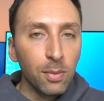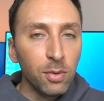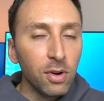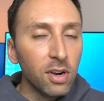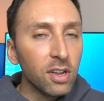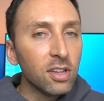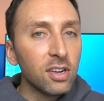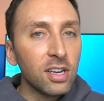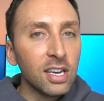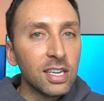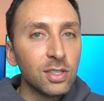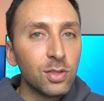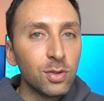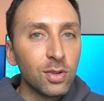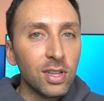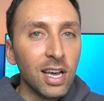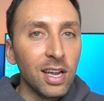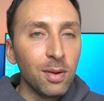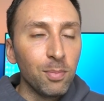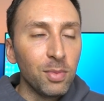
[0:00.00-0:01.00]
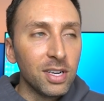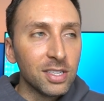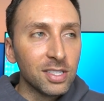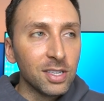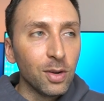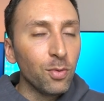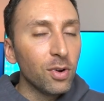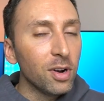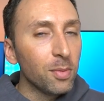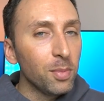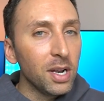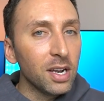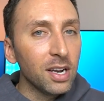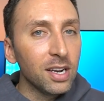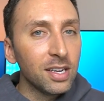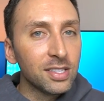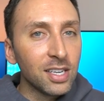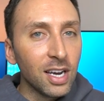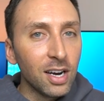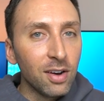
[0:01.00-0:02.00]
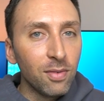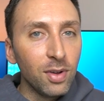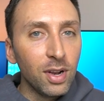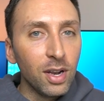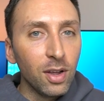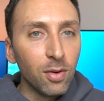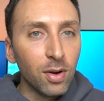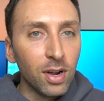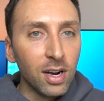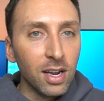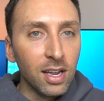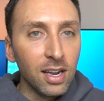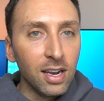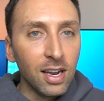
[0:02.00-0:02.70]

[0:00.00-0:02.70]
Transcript: I'm going to look into that because I want to make an entire video on it.